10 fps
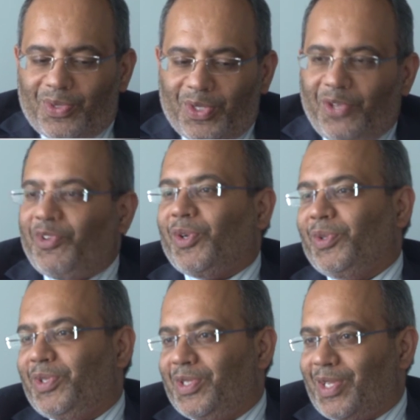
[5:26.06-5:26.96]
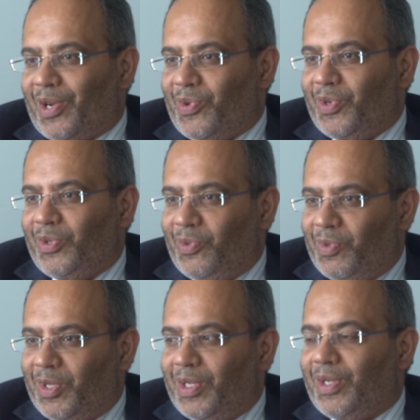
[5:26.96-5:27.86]
the difficulties are going to
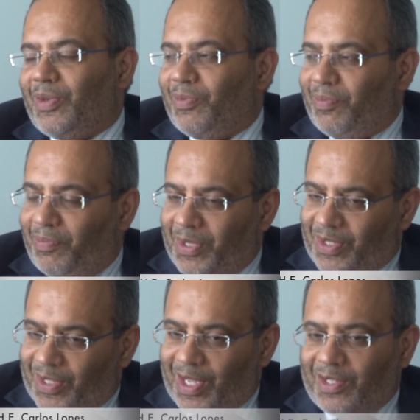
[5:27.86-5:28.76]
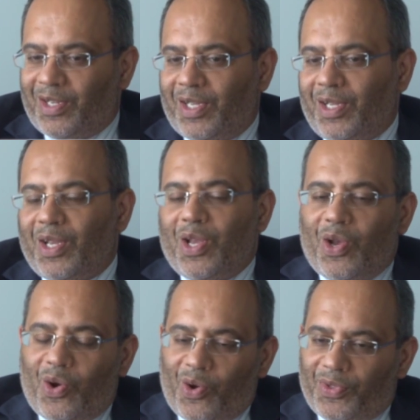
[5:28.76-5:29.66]
be precisely
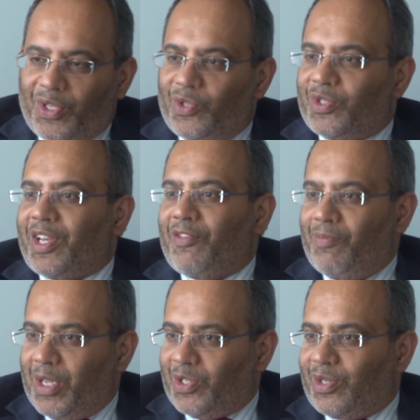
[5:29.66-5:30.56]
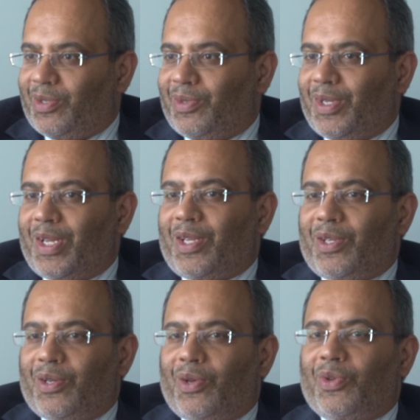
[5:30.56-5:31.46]
on the issues I have mentioned.
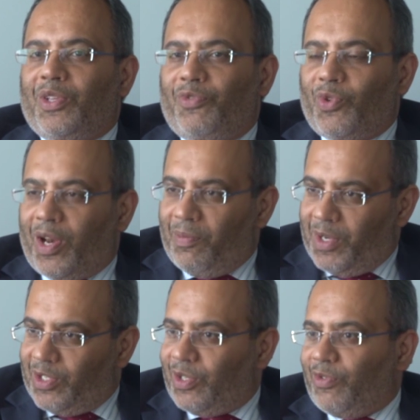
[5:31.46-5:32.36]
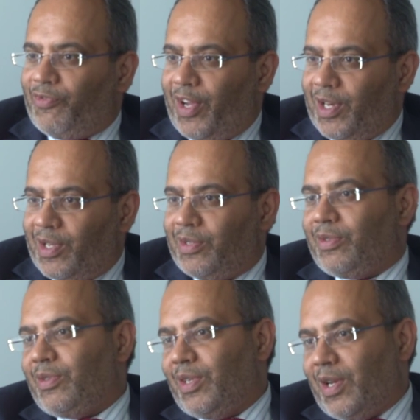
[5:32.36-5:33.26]
You know, if you are a minister of
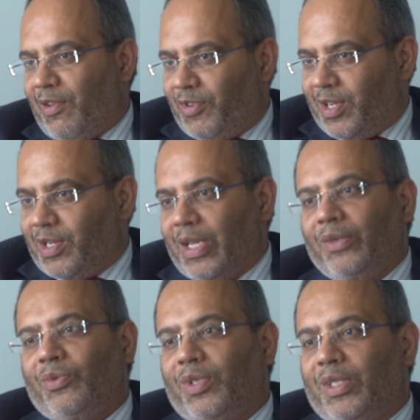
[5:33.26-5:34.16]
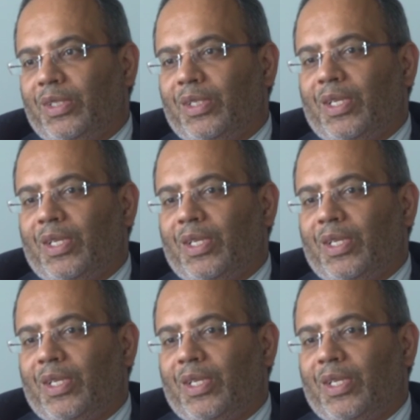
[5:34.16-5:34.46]
finance in an African country